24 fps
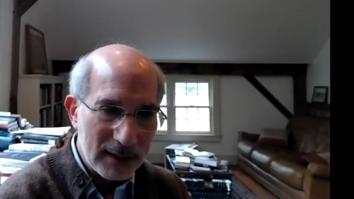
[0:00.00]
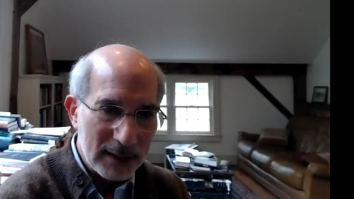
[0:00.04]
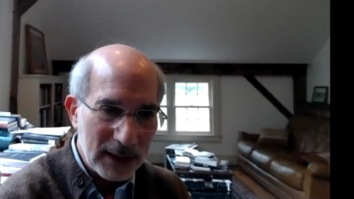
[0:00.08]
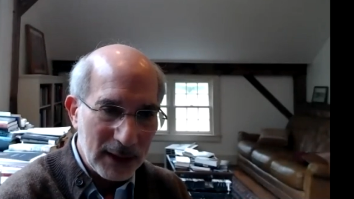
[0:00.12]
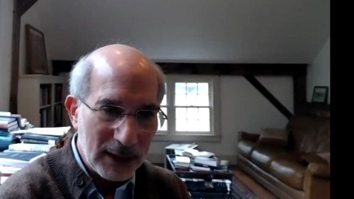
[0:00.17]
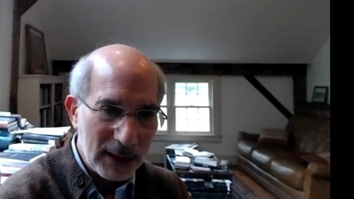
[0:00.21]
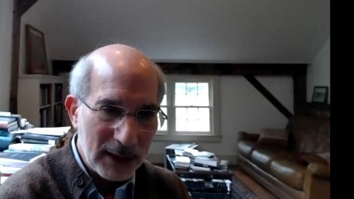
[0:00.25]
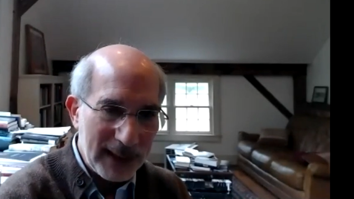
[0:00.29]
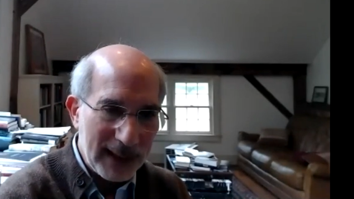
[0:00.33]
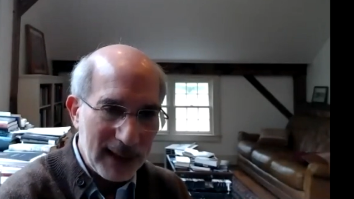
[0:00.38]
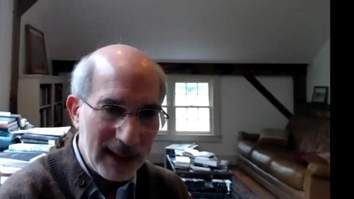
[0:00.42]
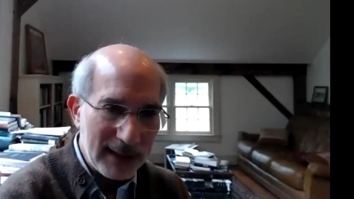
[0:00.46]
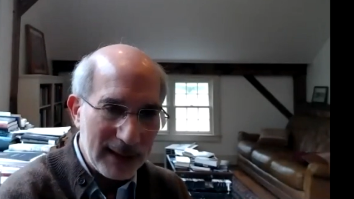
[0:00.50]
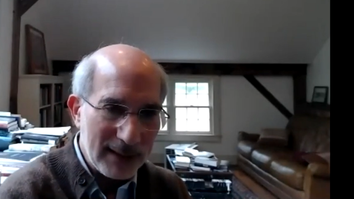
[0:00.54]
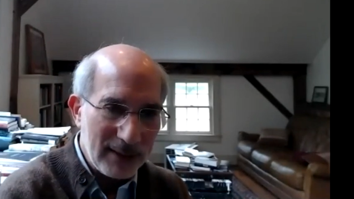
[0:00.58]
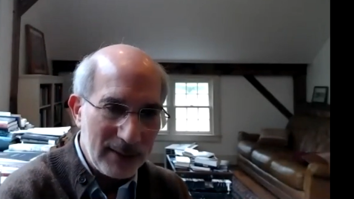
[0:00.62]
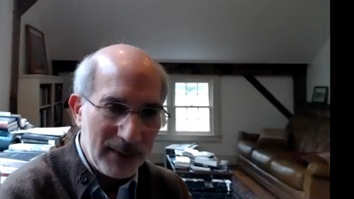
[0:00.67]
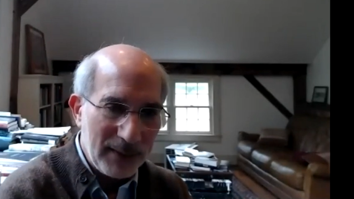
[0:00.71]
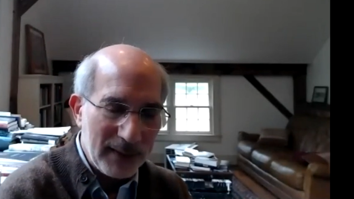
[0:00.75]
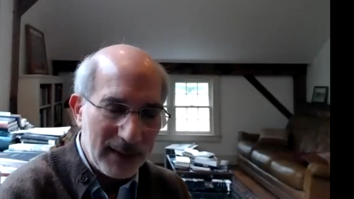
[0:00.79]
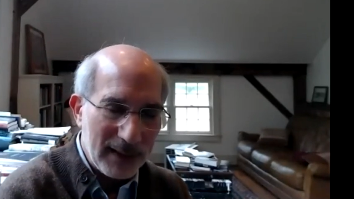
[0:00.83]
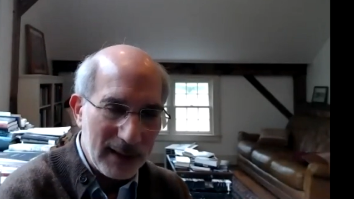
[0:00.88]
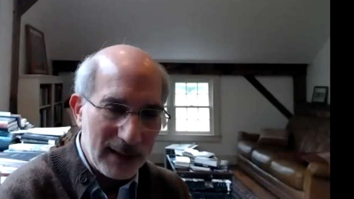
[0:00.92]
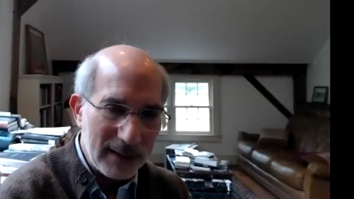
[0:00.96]
I
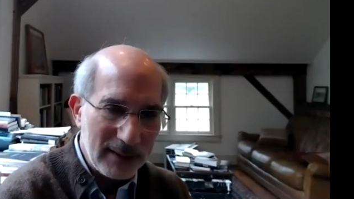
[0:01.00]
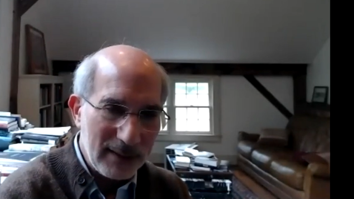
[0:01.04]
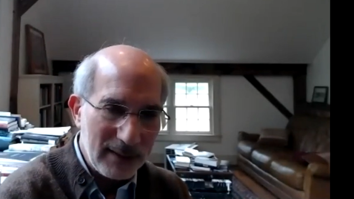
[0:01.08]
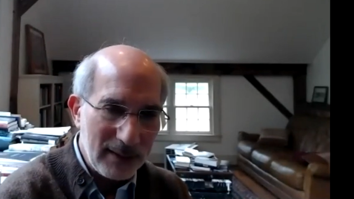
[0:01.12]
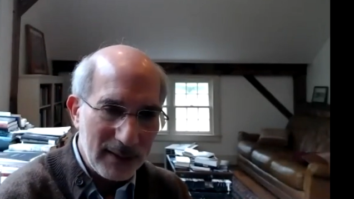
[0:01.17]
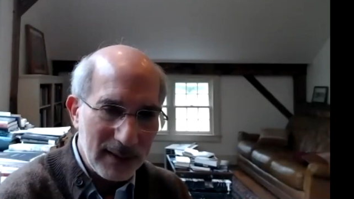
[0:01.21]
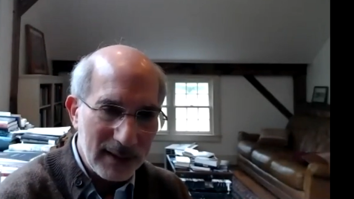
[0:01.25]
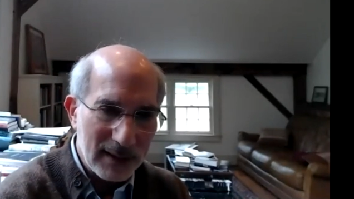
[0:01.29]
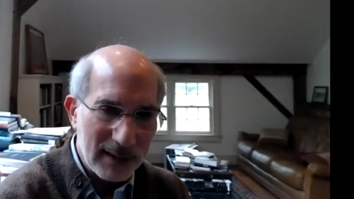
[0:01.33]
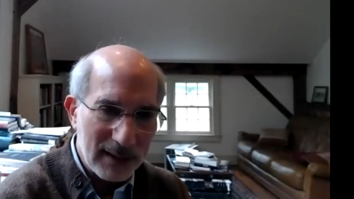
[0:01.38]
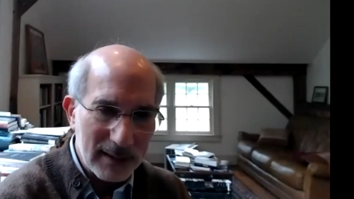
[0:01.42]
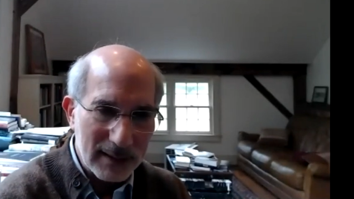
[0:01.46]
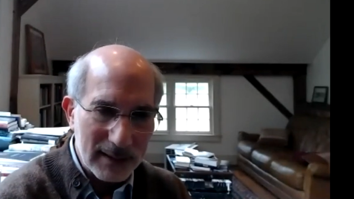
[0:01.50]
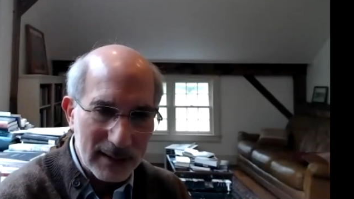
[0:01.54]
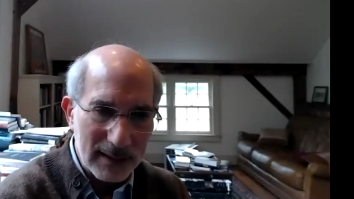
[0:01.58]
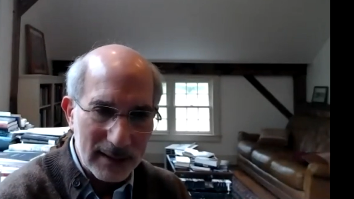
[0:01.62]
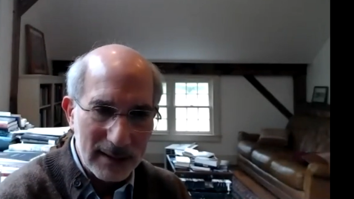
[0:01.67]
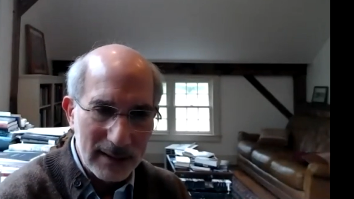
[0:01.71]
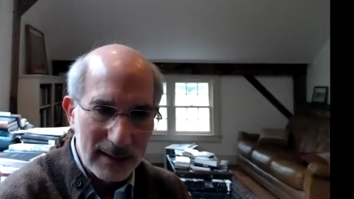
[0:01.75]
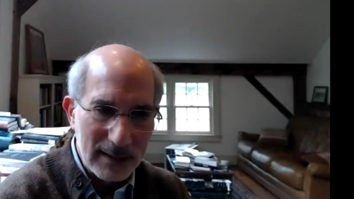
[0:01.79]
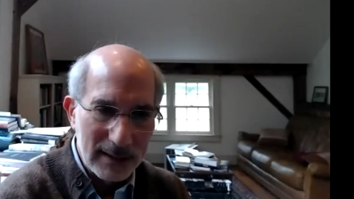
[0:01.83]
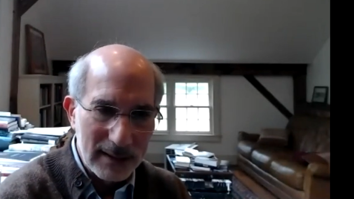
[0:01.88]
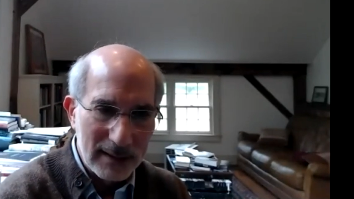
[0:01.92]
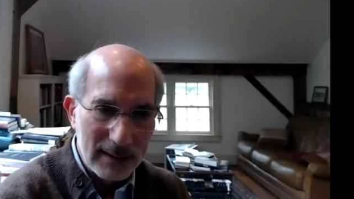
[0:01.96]
do think
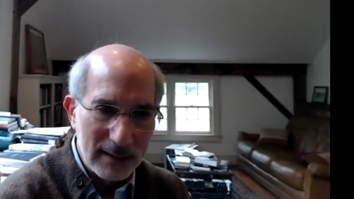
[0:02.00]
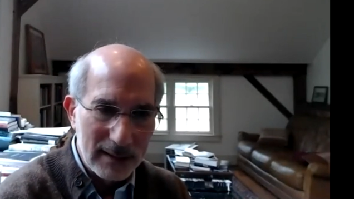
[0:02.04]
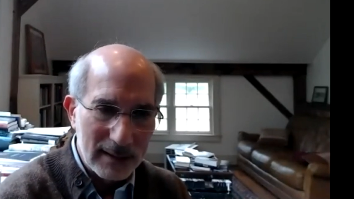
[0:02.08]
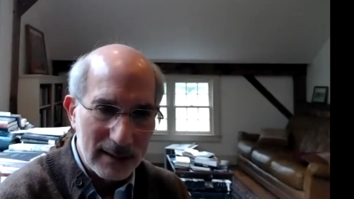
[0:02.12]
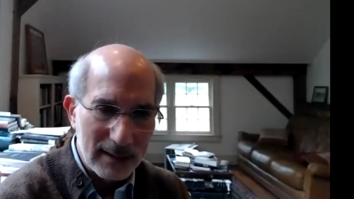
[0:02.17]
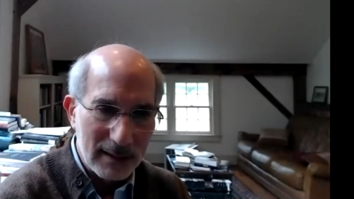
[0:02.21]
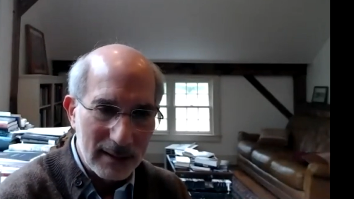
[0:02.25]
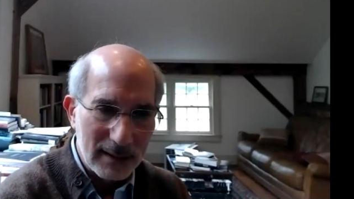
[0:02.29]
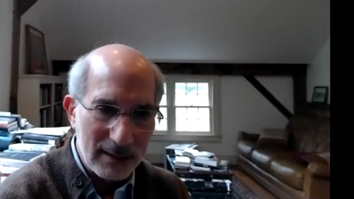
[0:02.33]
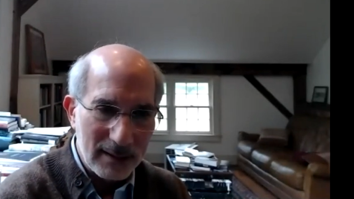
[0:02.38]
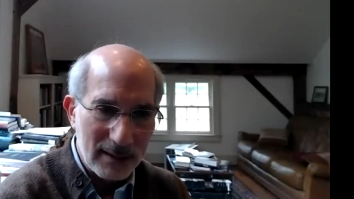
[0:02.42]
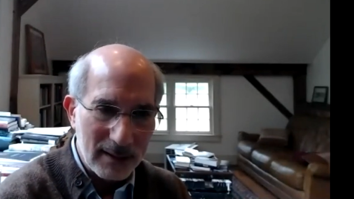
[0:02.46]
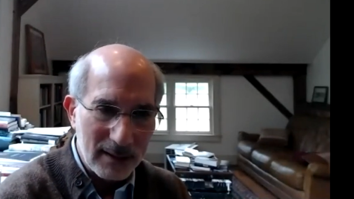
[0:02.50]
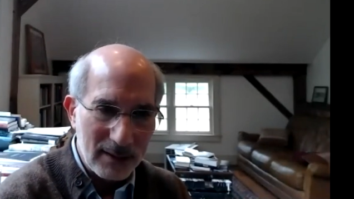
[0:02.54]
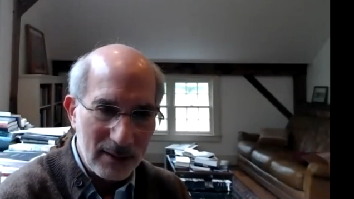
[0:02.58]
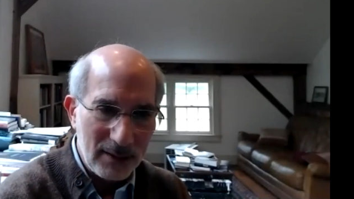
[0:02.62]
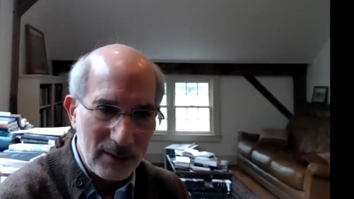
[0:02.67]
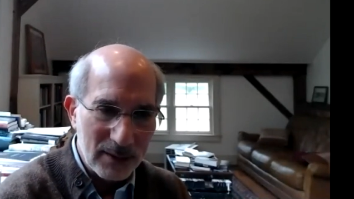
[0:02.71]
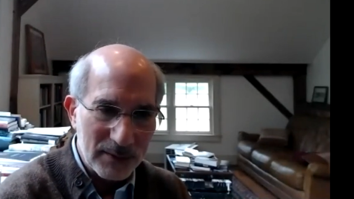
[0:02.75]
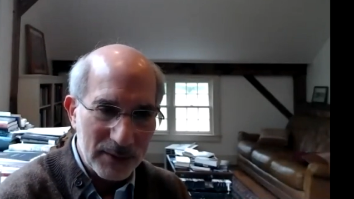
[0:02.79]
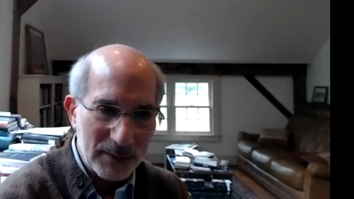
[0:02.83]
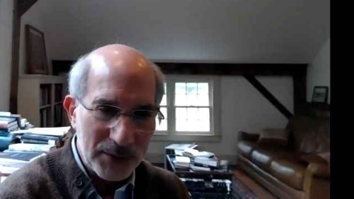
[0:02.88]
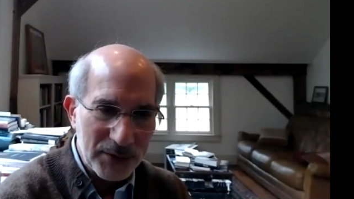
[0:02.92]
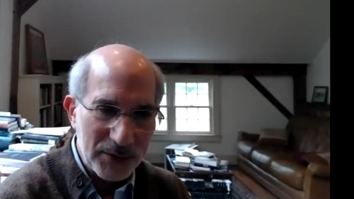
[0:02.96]

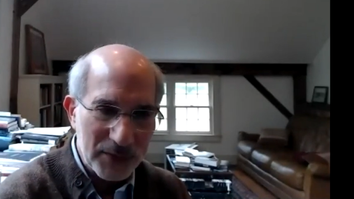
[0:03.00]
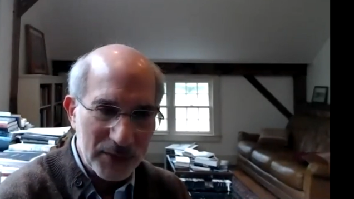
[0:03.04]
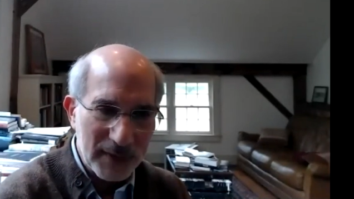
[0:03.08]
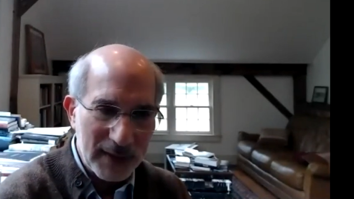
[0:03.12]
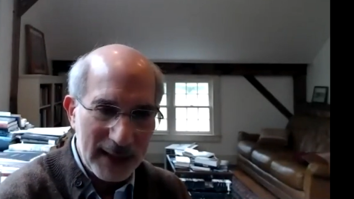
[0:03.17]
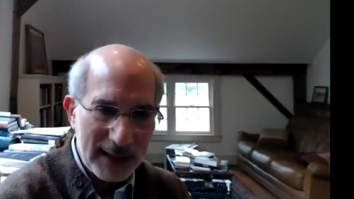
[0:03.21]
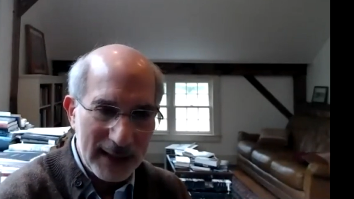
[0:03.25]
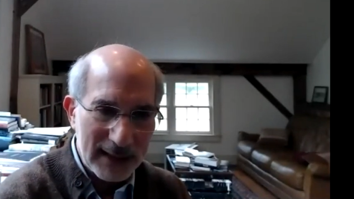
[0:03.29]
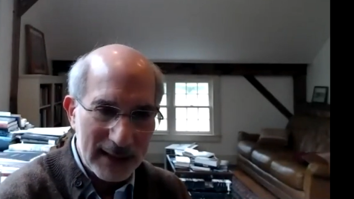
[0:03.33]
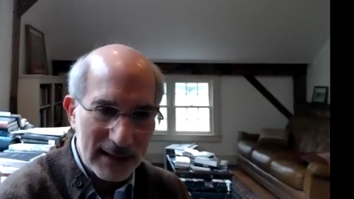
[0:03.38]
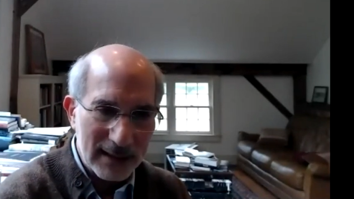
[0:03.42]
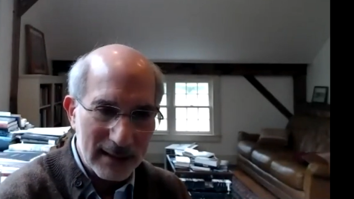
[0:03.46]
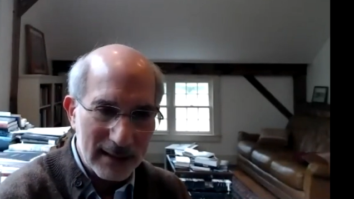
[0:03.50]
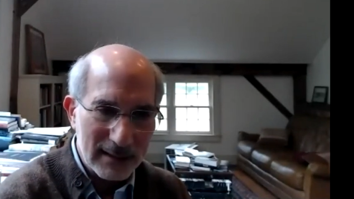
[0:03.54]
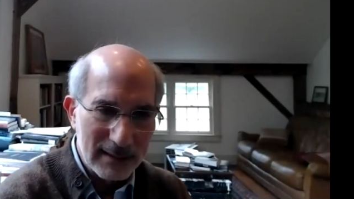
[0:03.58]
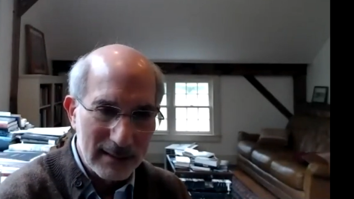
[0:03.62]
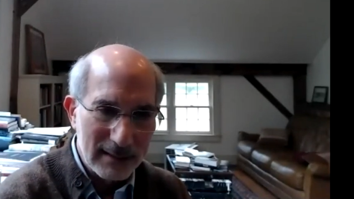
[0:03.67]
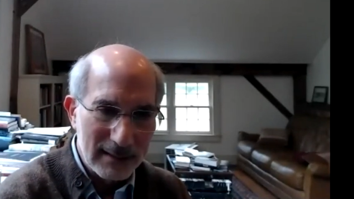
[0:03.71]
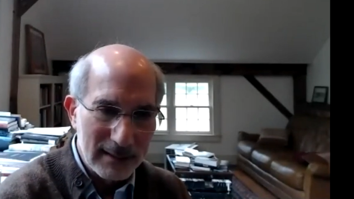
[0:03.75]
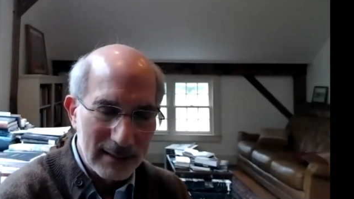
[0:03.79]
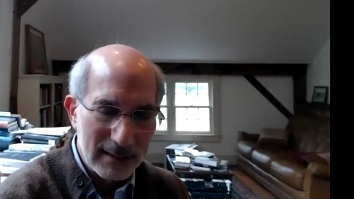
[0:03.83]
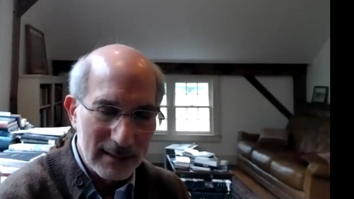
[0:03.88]
universal care,